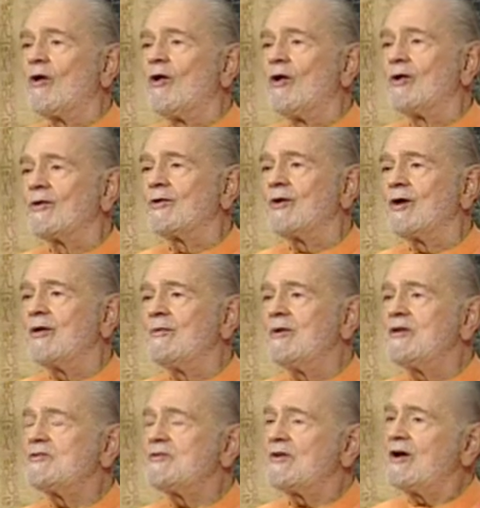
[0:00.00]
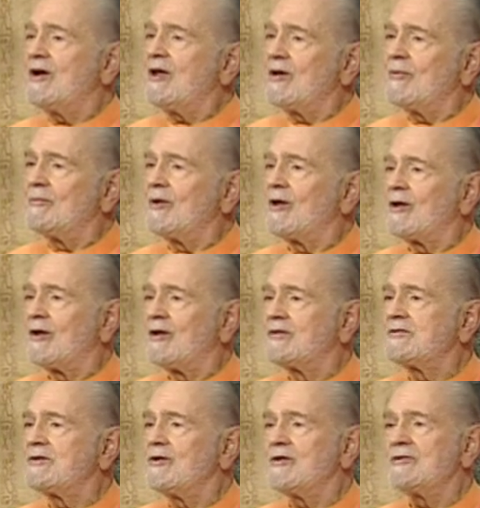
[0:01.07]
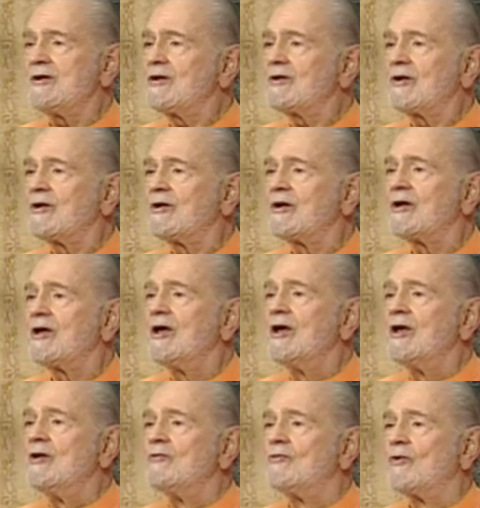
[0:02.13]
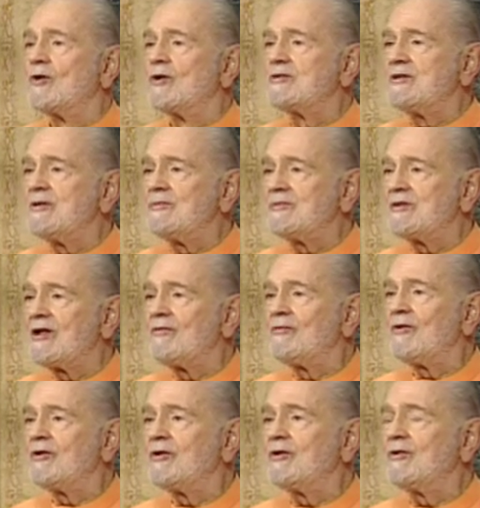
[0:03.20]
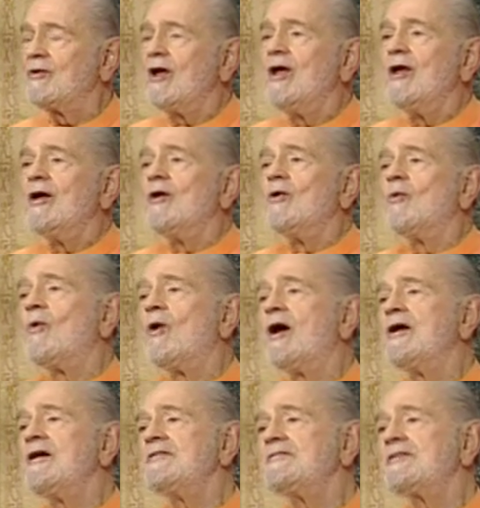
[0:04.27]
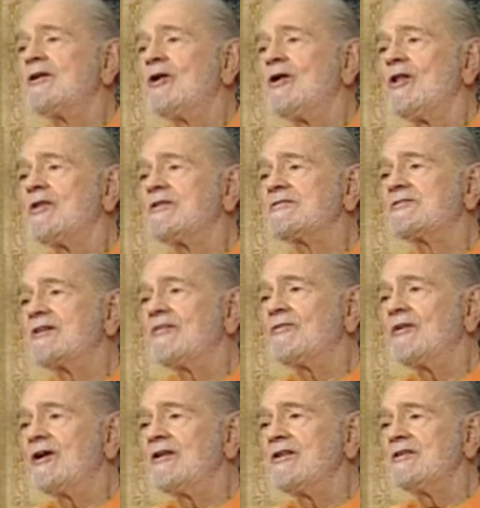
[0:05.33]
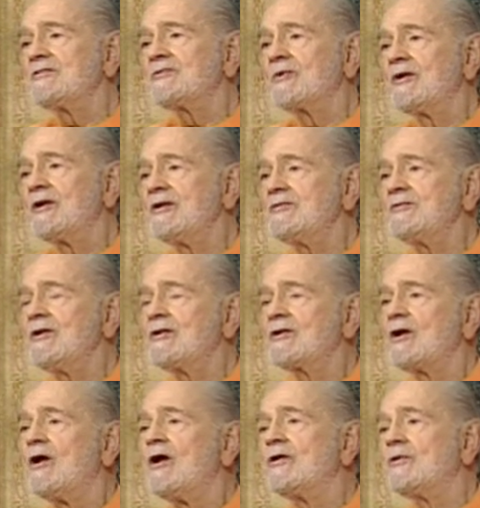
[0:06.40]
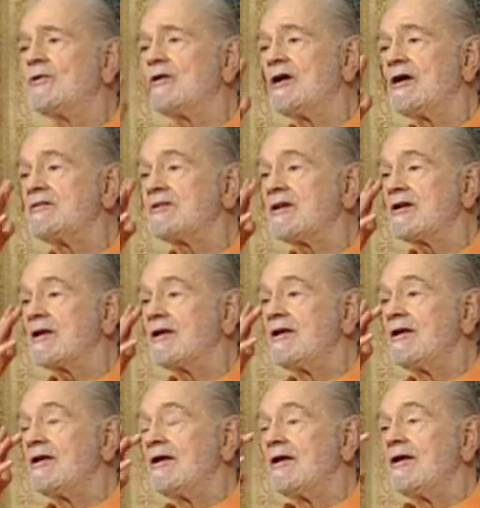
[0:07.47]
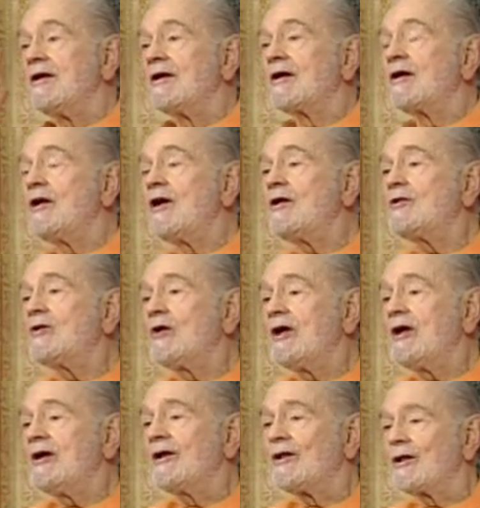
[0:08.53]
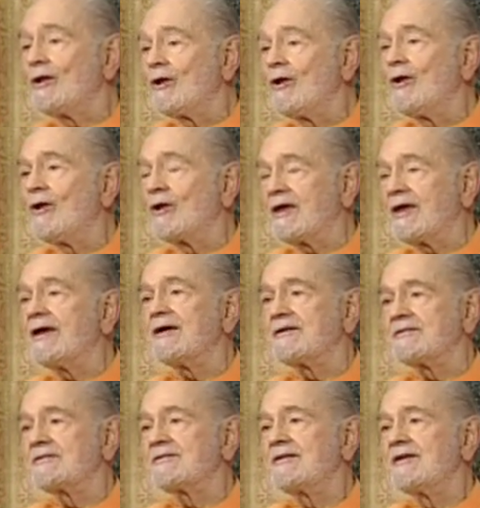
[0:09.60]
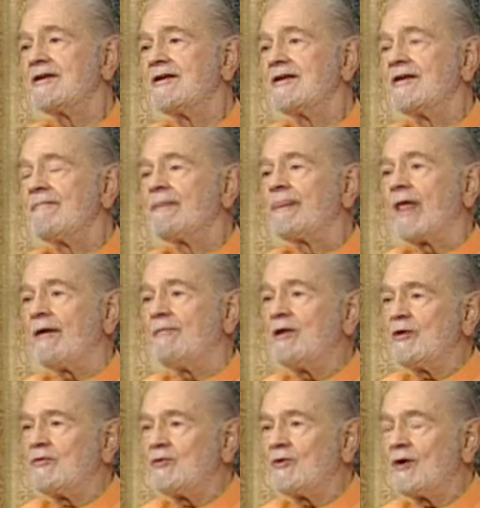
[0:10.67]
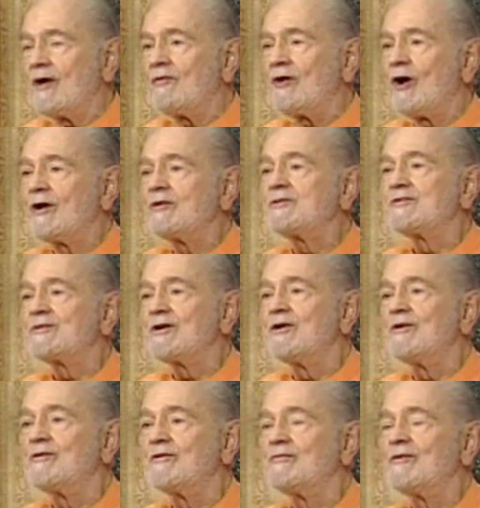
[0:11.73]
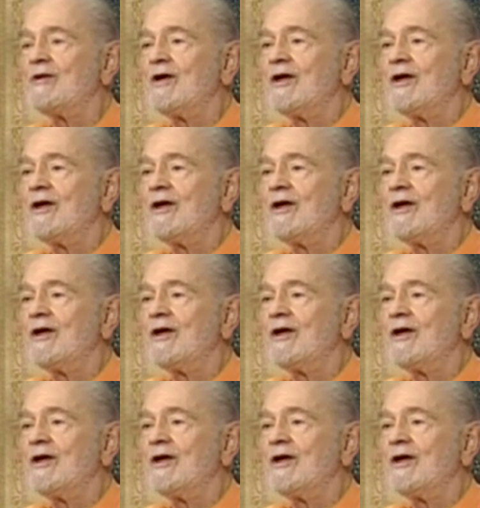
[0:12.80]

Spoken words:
call to him? He's very humble also. He's not going to force himself on you. Why is there all the suffering in this world? It's not God who does it. God created a law, yes. I mean, if you have a hot stove,